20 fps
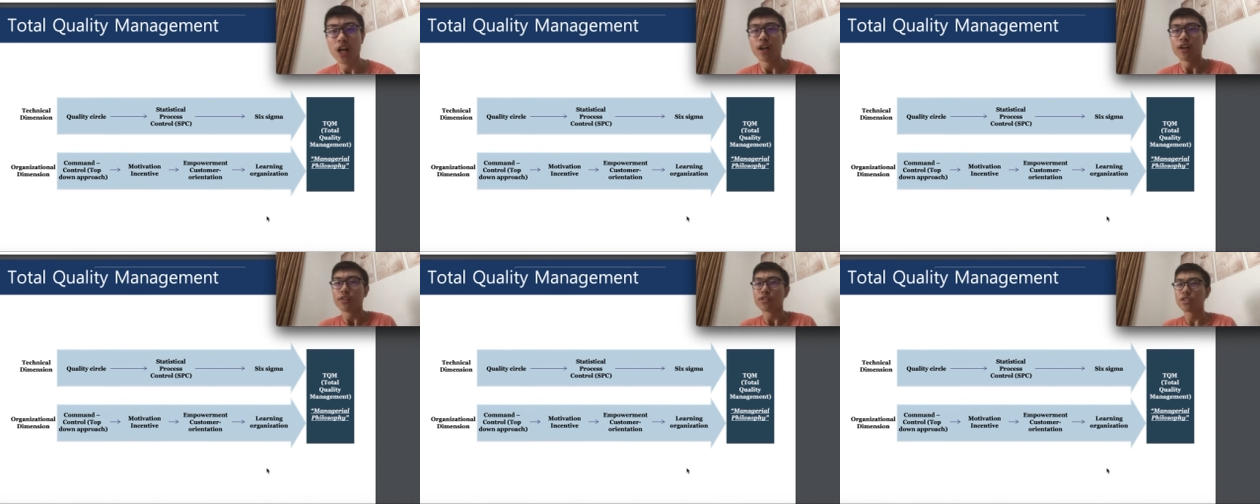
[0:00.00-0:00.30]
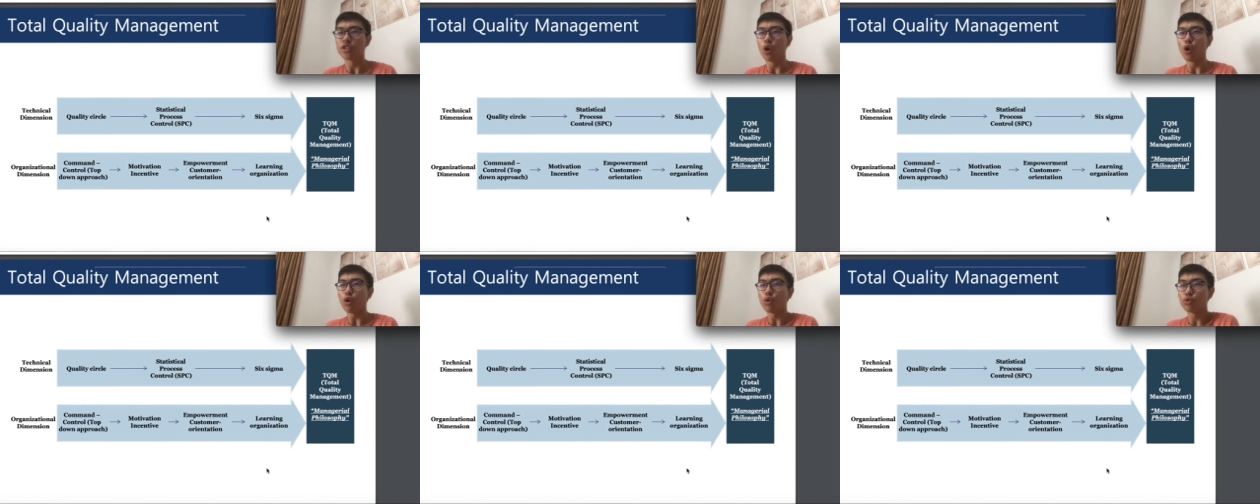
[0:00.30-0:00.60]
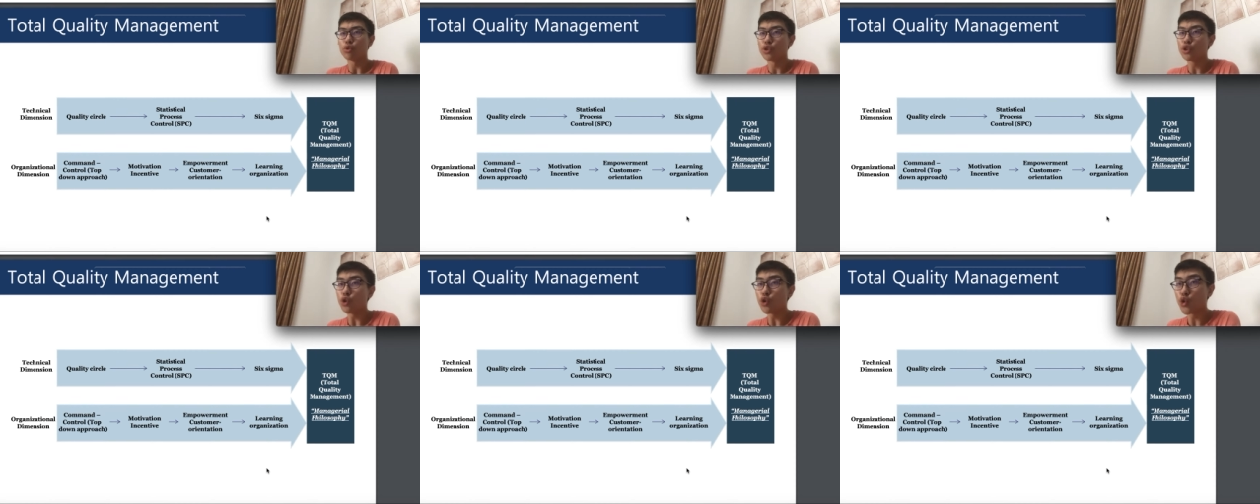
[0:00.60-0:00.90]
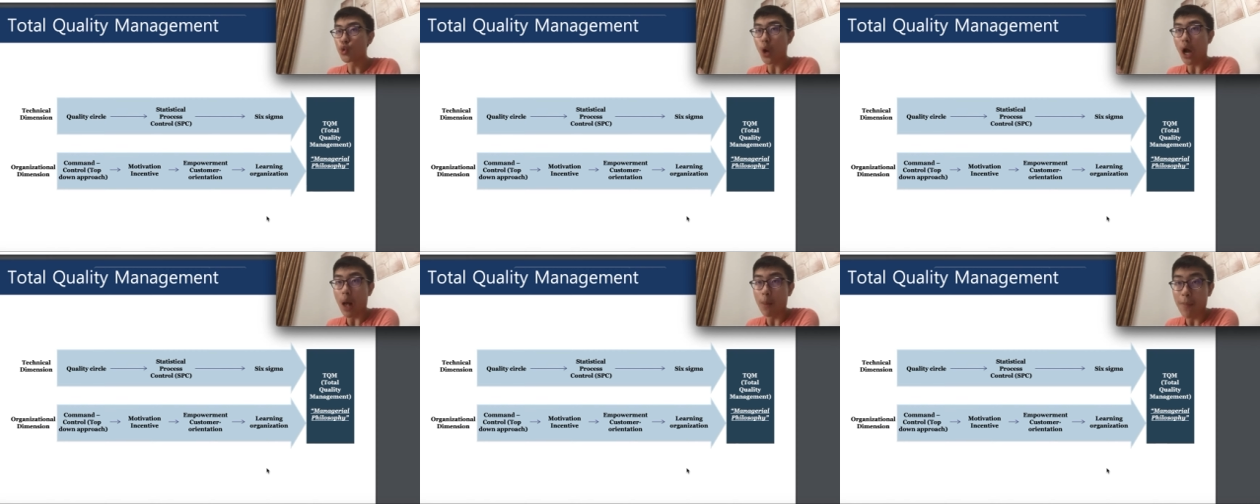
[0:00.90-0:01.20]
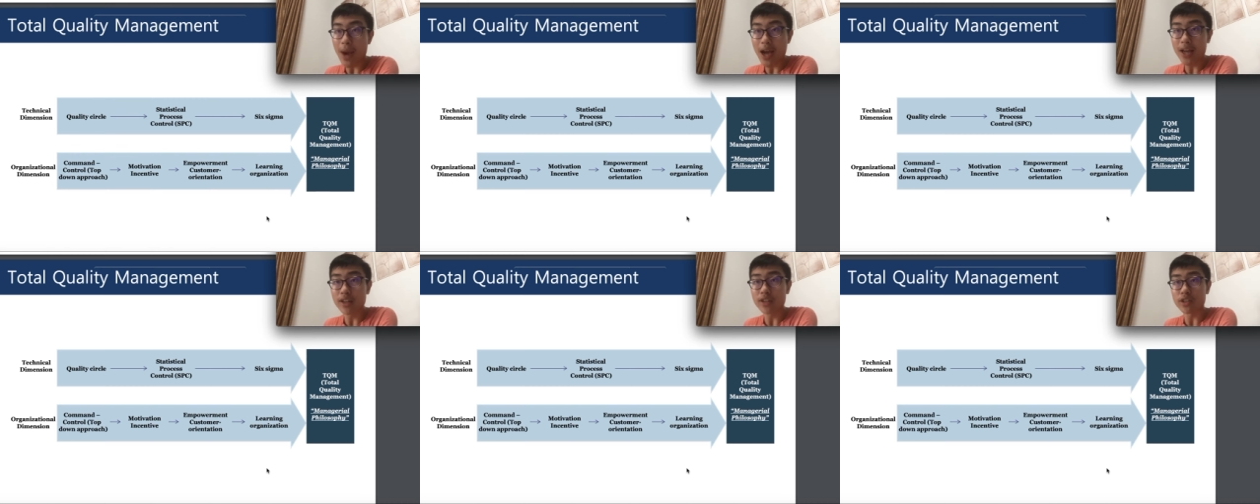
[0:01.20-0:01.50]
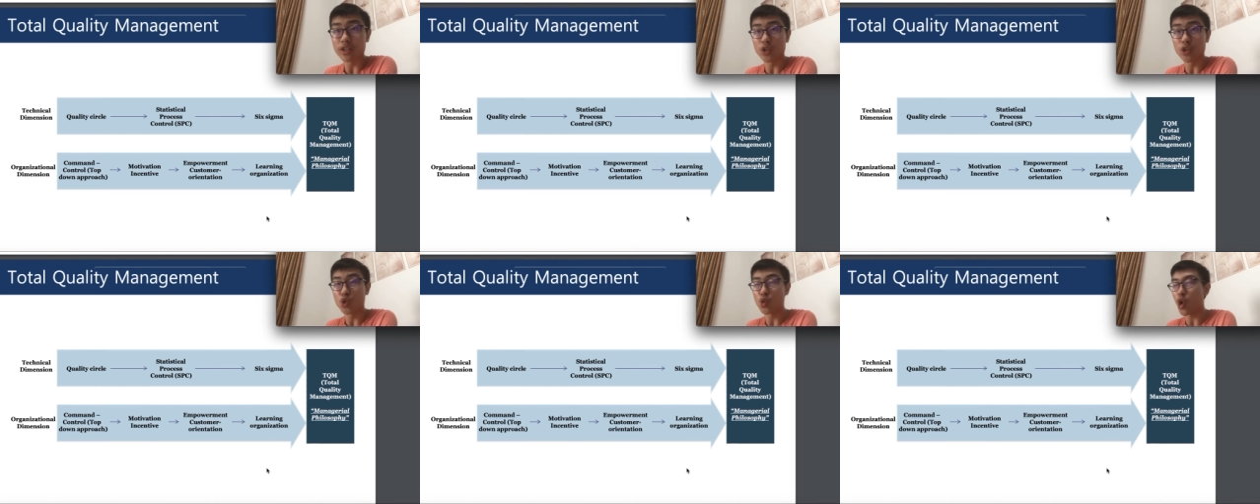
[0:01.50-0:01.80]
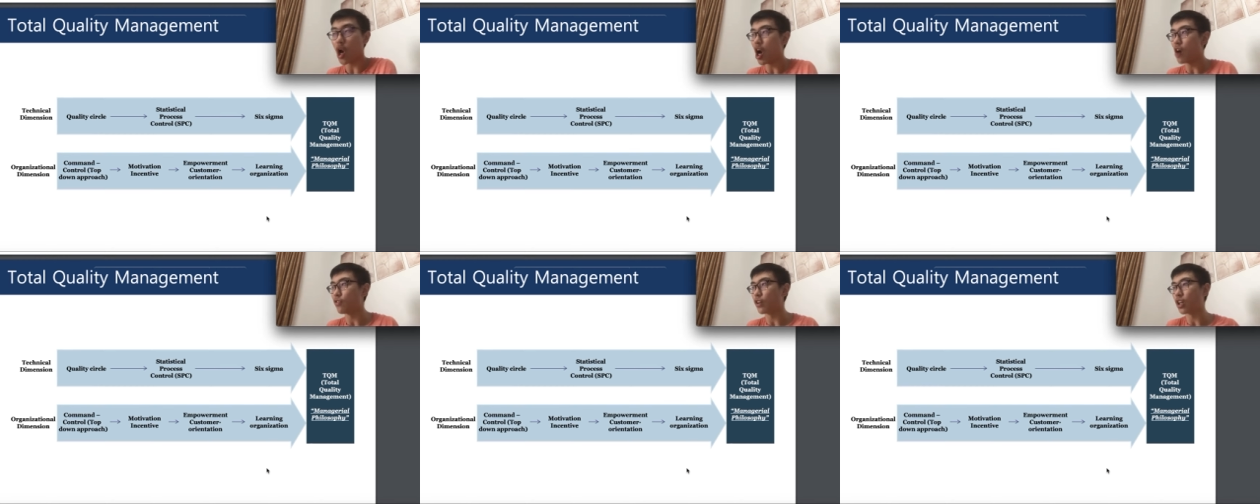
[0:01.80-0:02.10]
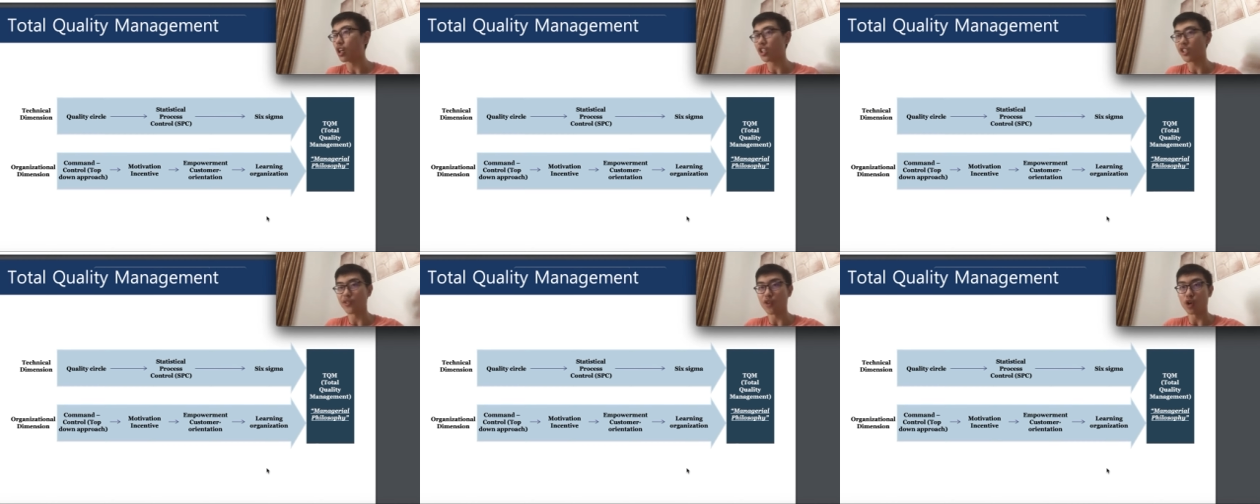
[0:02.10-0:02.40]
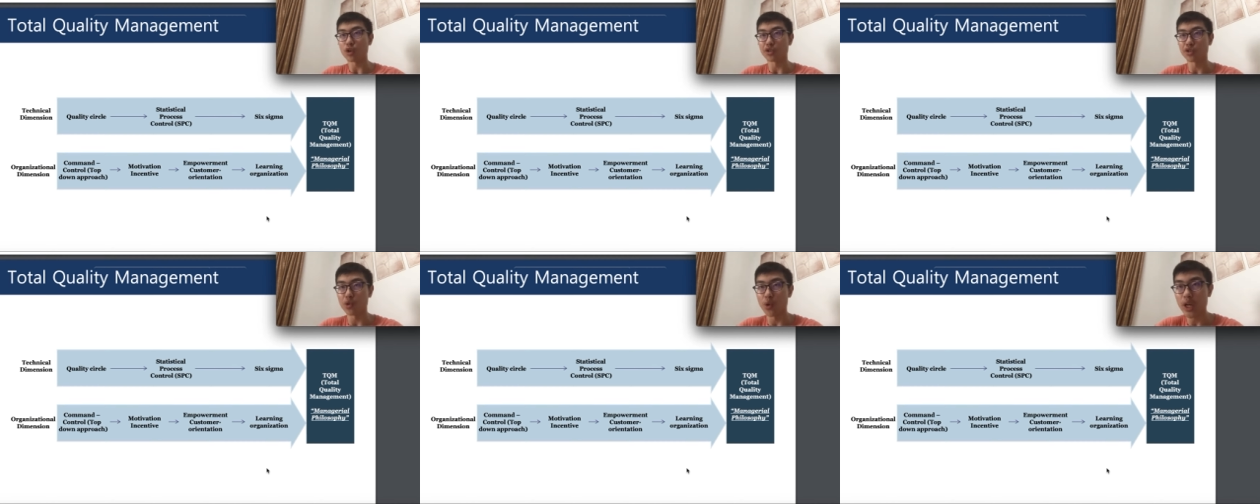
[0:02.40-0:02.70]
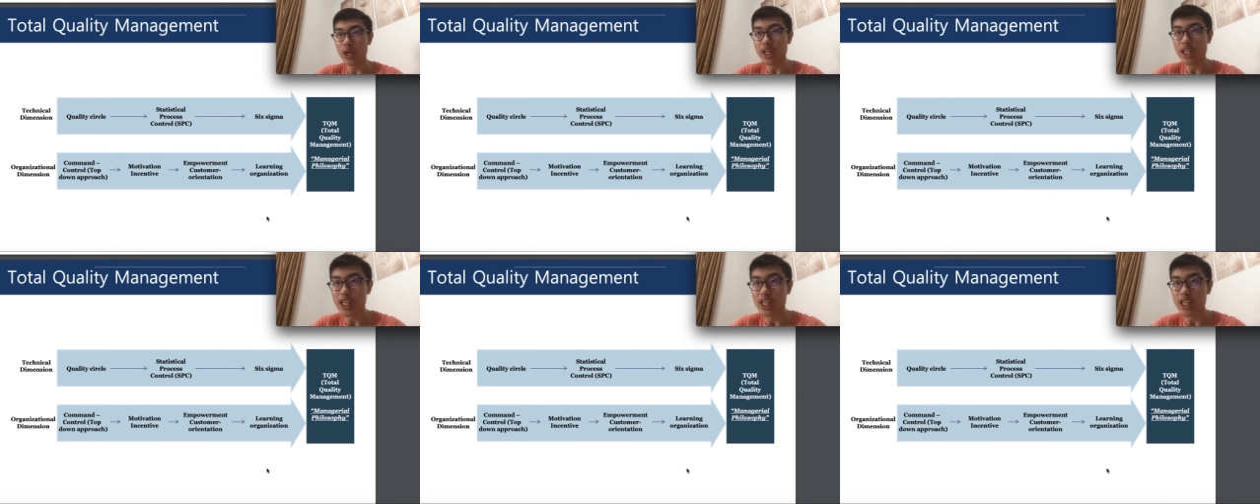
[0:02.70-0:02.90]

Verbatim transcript: So although you are a manager, you have a lot of authority,